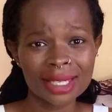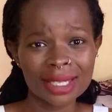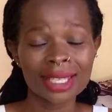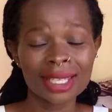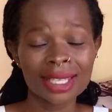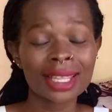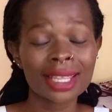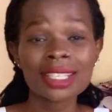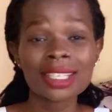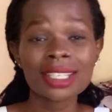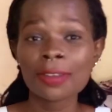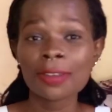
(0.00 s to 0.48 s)

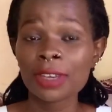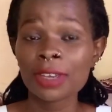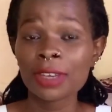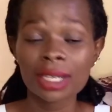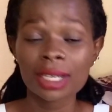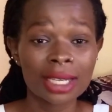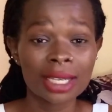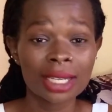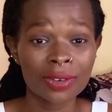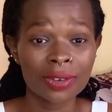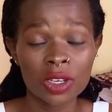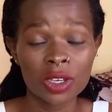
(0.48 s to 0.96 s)
That's a very
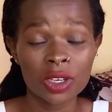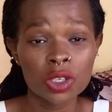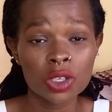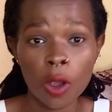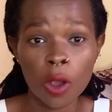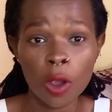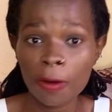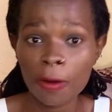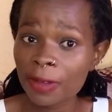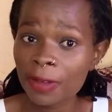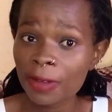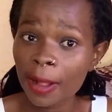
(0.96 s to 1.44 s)
great
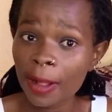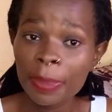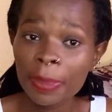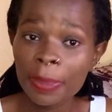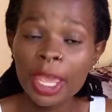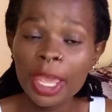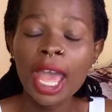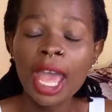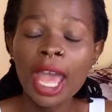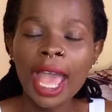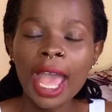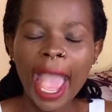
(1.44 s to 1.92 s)
offer,
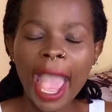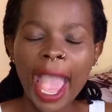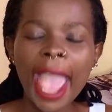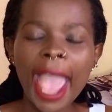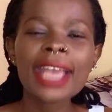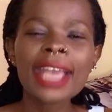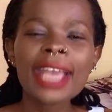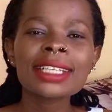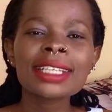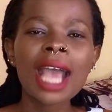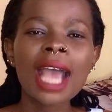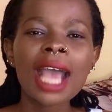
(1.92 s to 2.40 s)

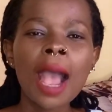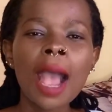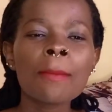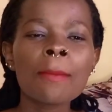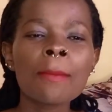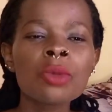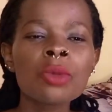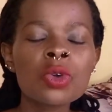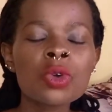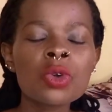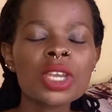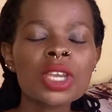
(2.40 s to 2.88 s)
and I'm
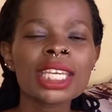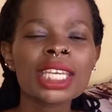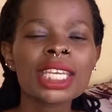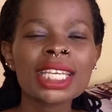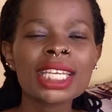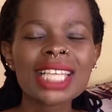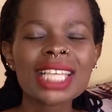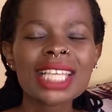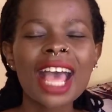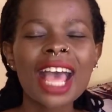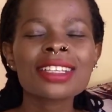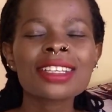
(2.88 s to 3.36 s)
doing it
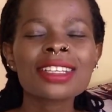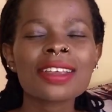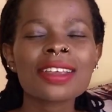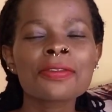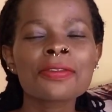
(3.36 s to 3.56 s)
at a